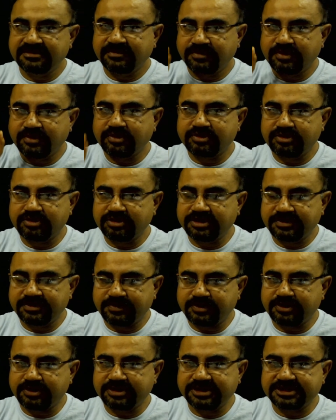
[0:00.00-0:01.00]

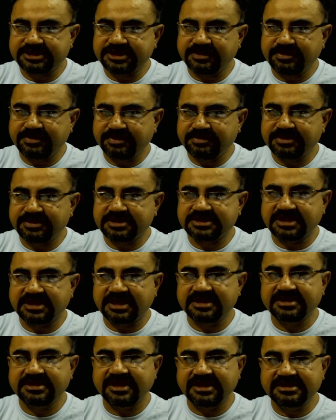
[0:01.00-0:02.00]
Protista members are
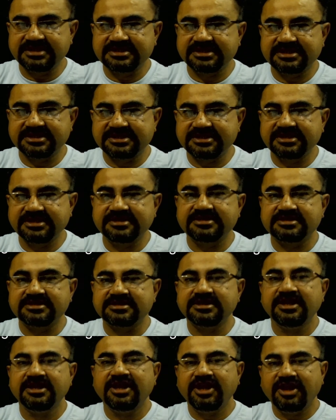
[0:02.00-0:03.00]
the ancestors
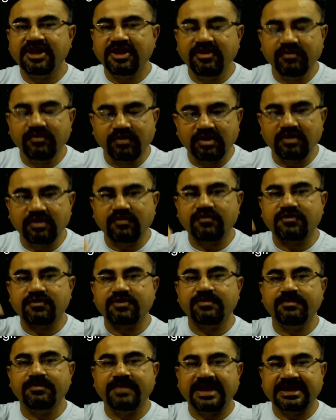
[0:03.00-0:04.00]
evolved
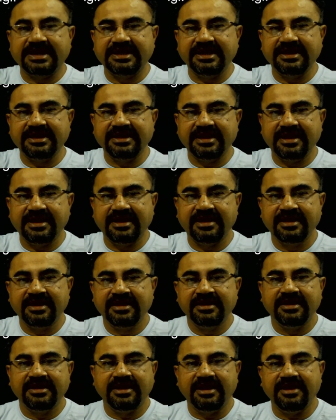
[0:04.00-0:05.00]
from bacteria,
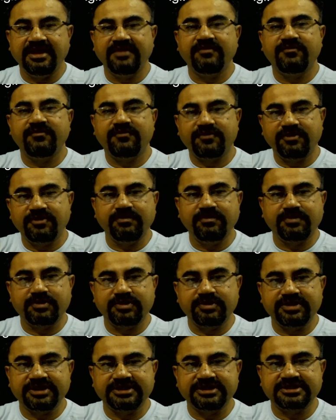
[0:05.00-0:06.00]
and from
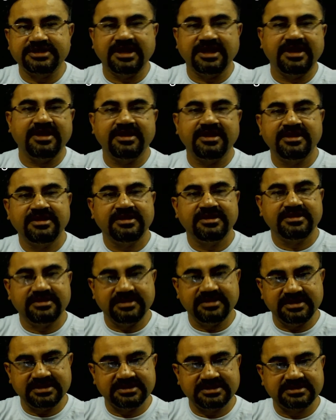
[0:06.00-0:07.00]
Protista
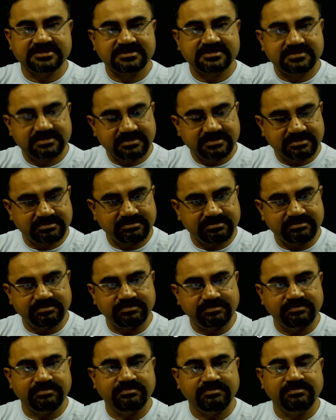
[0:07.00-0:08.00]
this
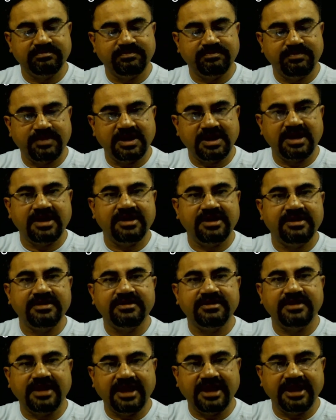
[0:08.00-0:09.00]

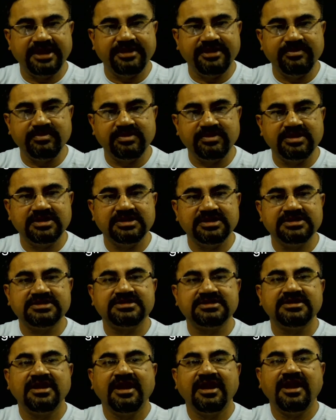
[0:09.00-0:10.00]
plant,
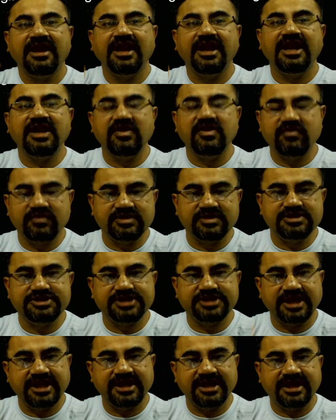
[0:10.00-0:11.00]
animals and
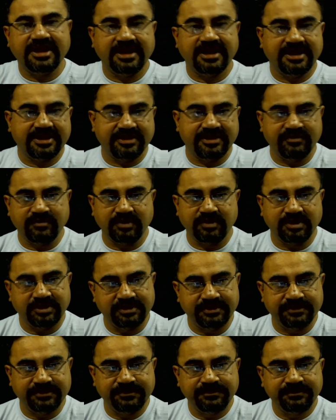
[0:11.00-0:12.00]
fungi are
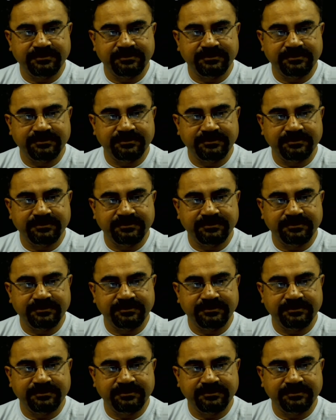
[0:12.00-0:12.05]
evolved.